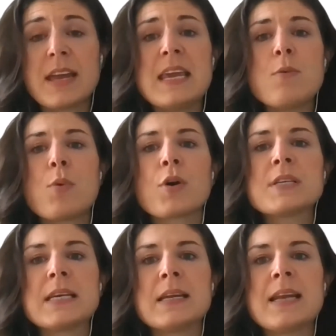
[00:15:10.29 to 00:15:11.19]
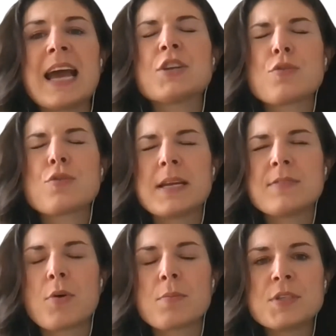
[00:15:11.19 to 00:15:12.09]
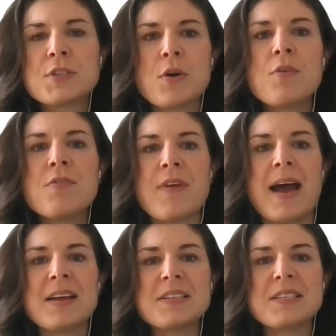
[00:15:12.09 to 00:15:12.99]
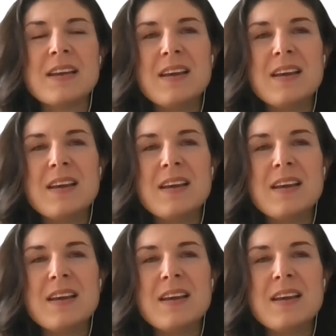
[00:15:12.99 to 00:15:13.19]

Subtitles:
he worked in had transformed so fast